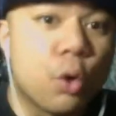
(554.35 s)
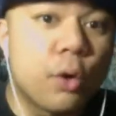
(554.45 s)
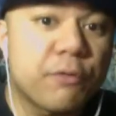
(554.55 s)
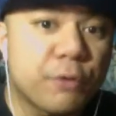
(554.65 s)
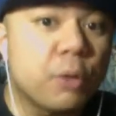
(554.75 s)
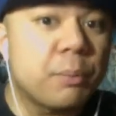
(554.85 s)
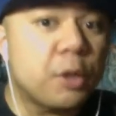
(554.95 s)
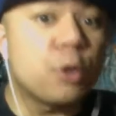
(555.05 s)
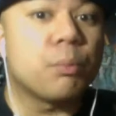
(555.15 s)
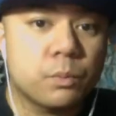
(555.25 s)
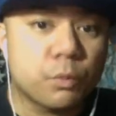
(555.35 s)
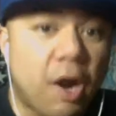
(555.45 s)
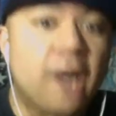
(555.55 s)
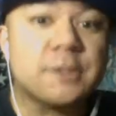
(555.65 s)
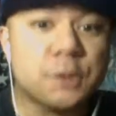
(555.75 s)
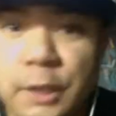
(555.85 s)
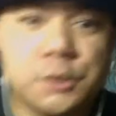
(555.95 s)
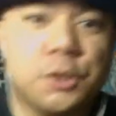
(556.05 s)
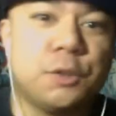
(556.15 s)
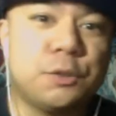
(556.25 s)
Filipino roster.
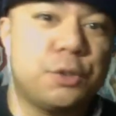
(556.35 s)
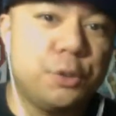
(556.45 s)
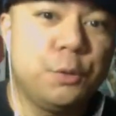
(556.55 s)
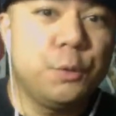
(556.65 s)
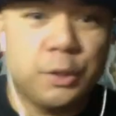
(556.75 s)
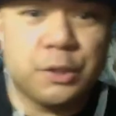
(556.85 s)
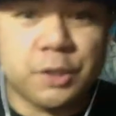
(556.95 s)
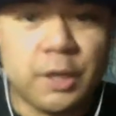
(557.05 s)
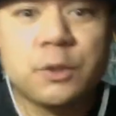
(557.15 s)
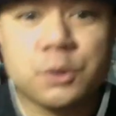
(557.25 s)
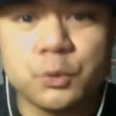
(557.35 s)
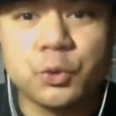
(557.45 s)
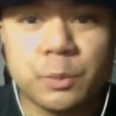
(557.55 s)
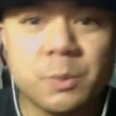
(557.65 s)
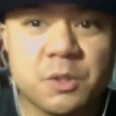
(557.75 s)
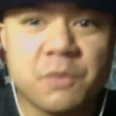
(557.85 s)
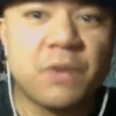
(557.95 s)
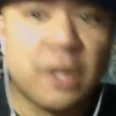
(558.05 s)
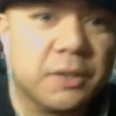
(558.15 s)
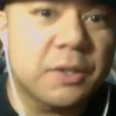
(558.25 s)
It took 2 international tournaments to
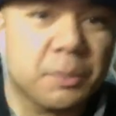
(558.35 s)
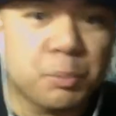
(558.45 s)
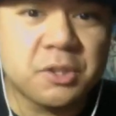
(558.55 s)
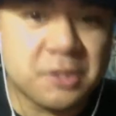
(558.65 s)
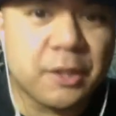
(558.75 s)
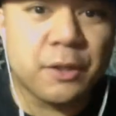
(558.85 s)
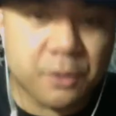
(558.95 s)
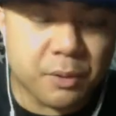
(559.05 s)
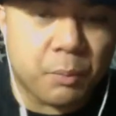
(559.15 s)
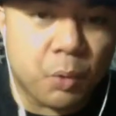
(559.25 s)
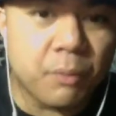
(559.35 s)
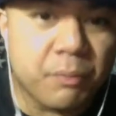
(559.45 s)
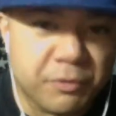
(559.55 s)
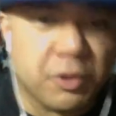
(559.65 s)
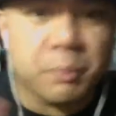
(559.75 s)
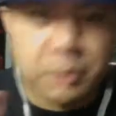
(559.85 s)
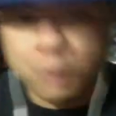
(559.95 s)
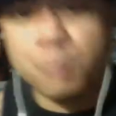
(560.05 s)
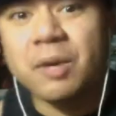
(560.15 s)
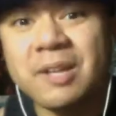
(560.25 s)
finally put together a more Filipino-bred